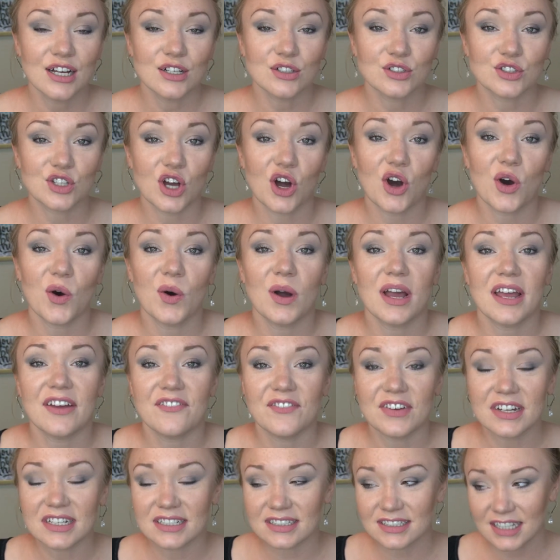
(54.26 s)
So
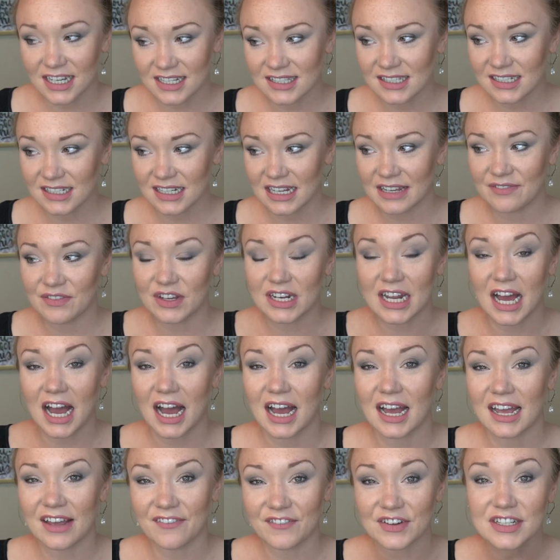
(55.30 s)
if it
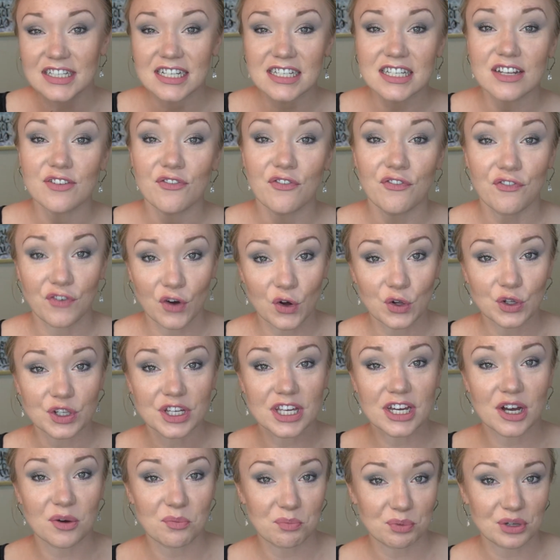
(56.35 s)
doesn't
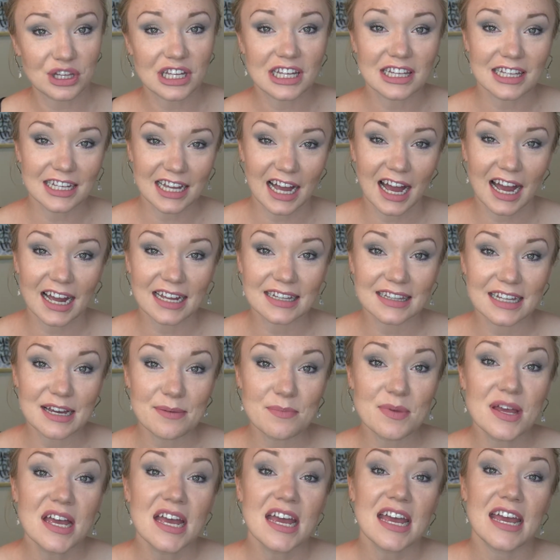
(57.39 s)
fully, completely hide
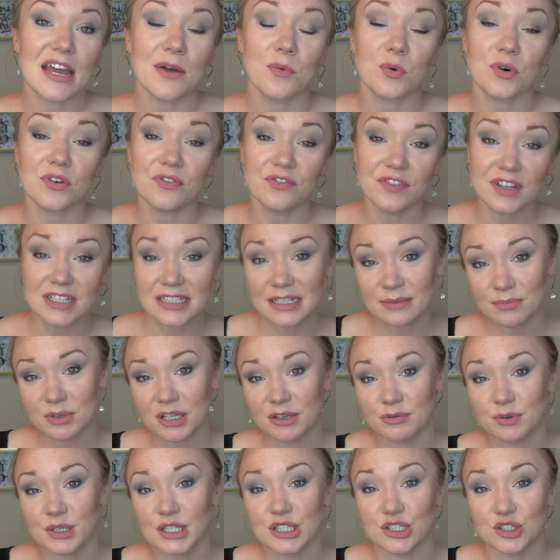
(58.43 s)
them, it will
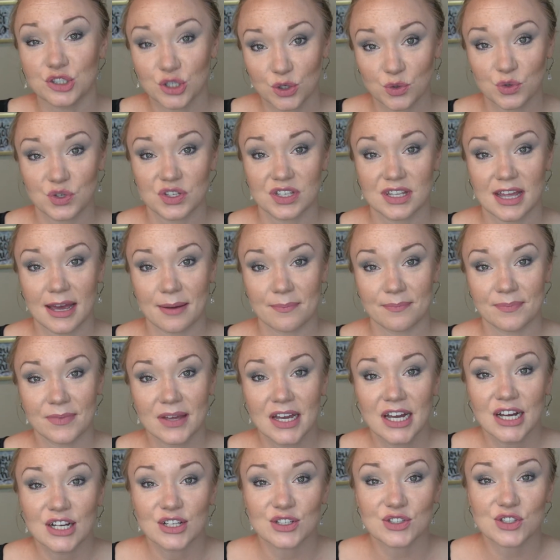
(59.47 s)
visibly reduce them.
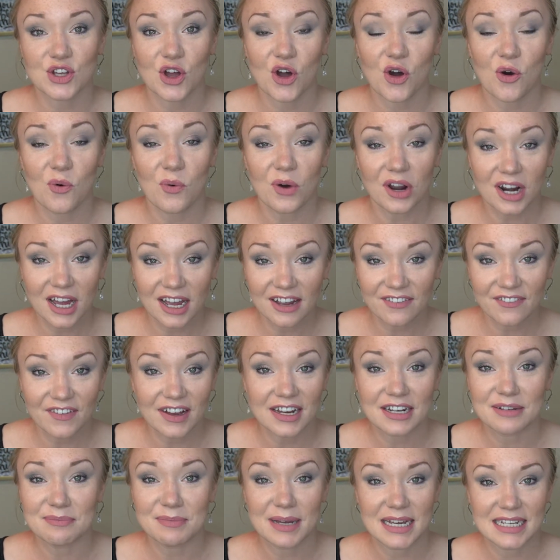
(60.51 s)
So what I
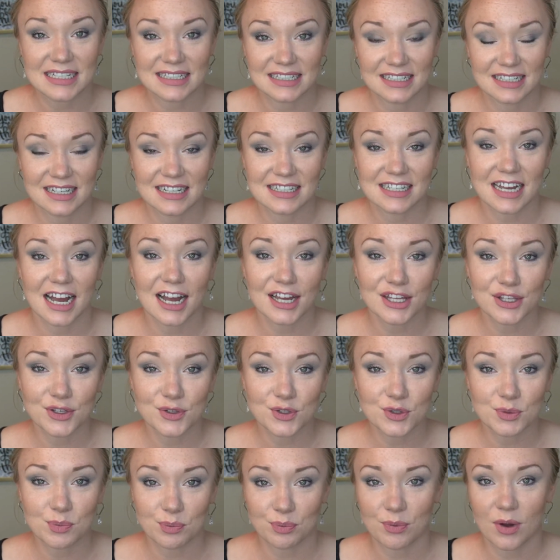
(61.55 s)
find amazing is
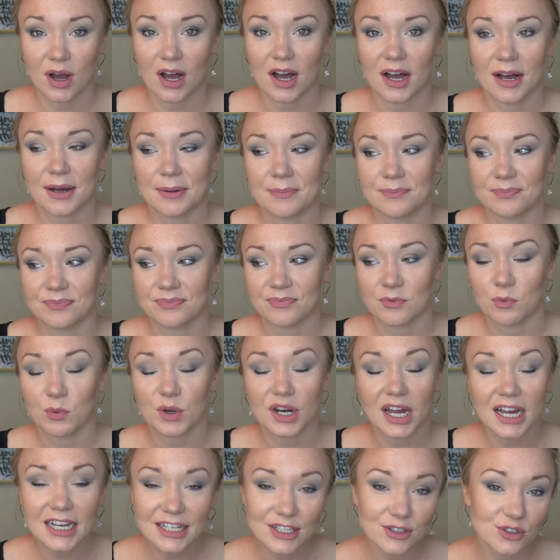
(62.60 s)

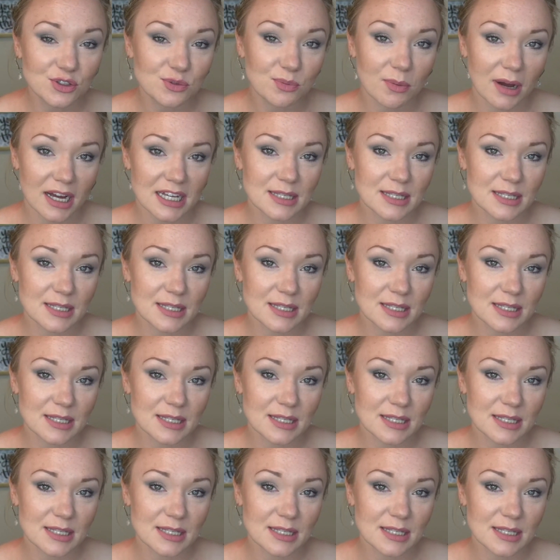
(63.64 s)
when I use my